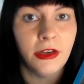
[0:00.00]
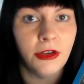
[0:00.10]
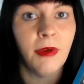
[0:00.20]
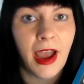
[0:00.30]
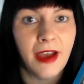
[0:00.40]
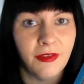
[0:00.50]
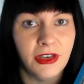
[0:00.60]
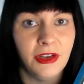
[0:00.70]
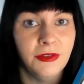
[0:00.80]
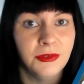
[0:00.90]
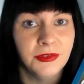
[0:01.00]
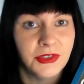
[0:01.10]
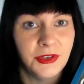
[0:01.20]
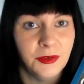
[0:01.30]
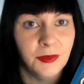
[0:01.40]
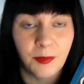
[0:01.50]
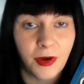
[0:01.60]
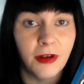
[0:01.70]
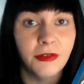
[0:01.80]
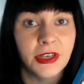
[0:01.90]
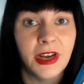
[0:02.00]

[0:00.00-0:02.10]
New avenues to approach.